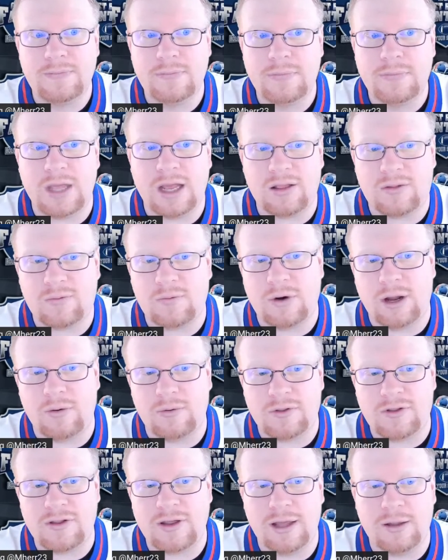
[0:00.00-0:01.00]
That's what I
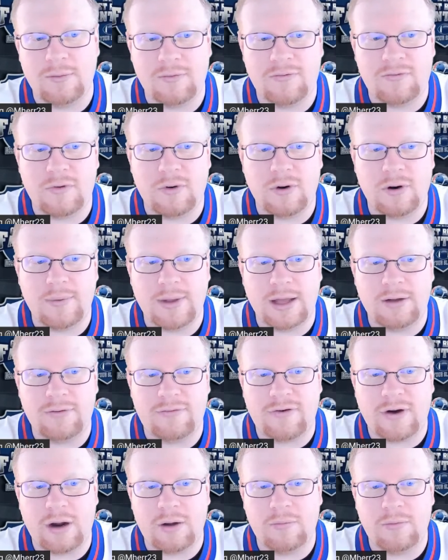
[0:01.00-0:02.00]
was saying before about
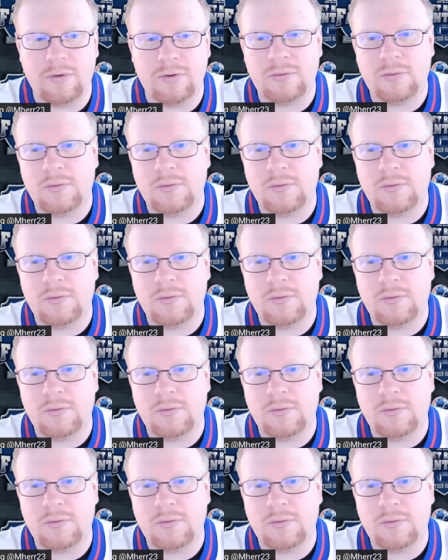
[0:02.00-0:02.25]
Freiermuth.